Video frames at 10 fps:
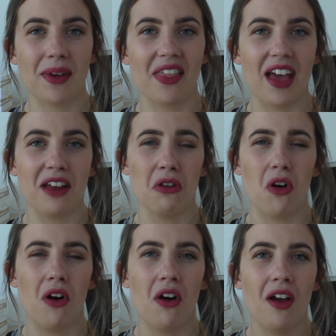but they're
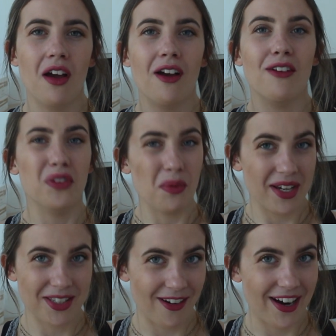not for
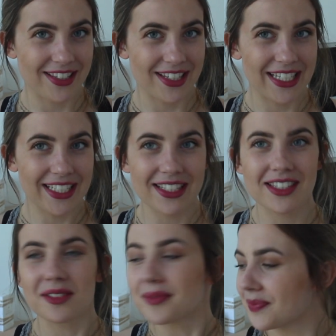my
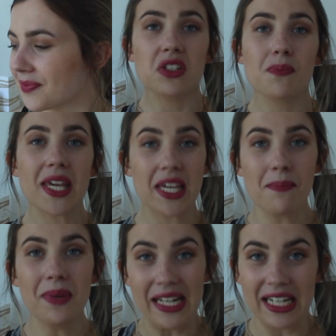psoriasis. To be
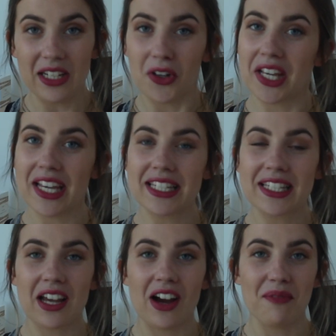completely
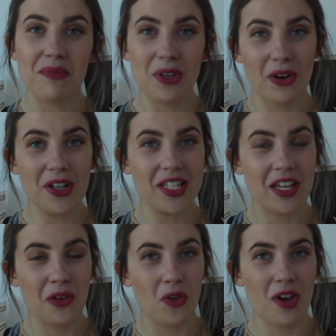honest, I'm not
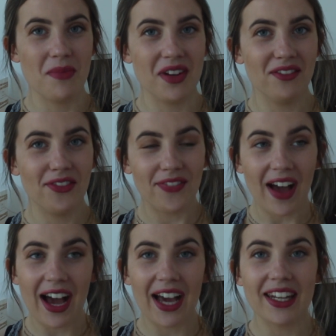an ointment
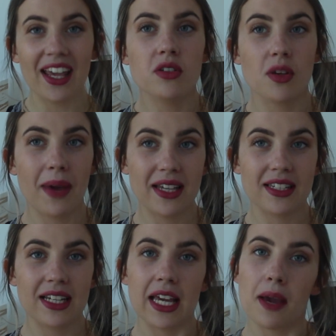fan. So
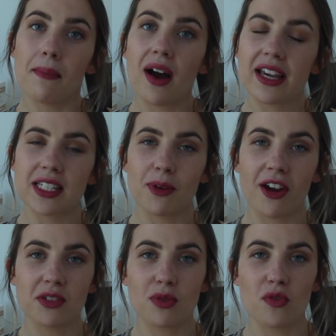basically my
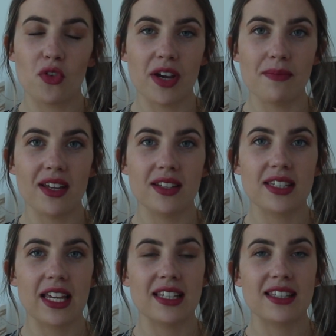experience with
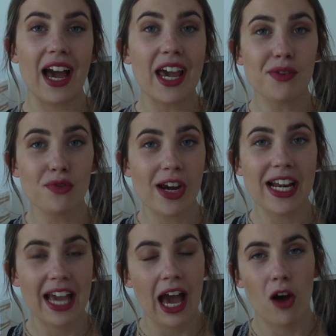ointments is that it
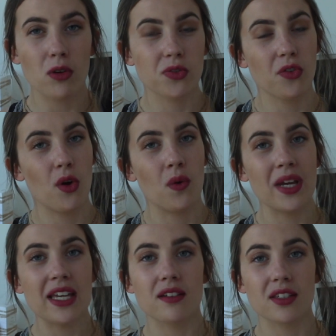really helps for a
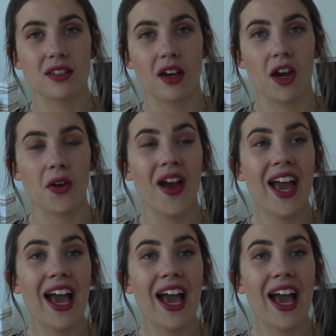week or so